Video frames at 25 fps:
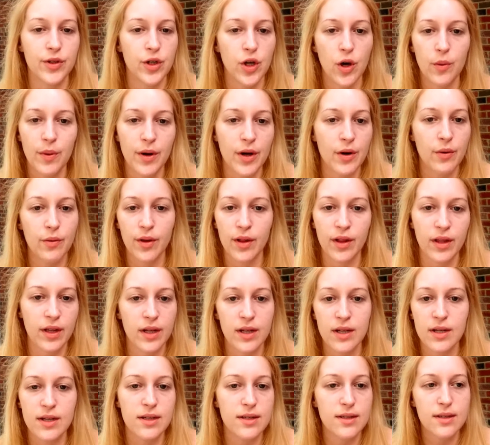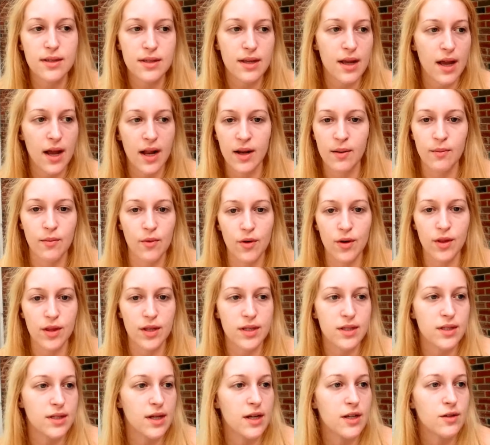nobody really is anymore
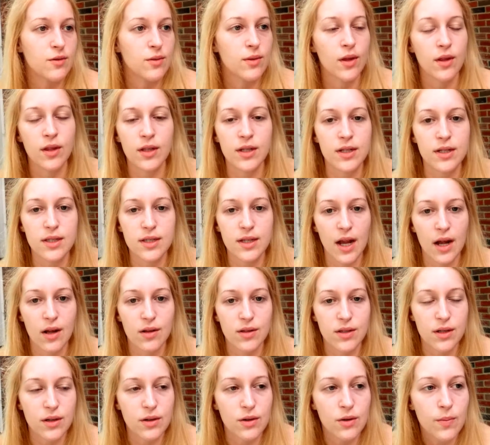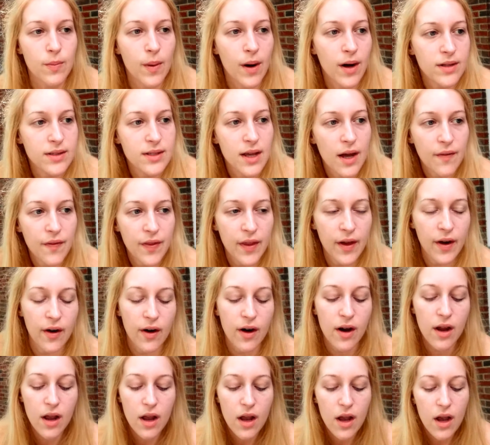these days with all the discounts and coupons out
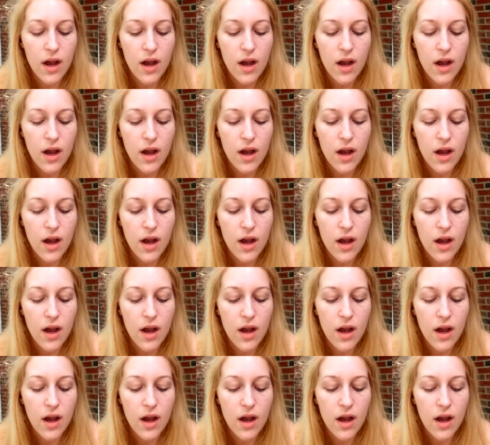there,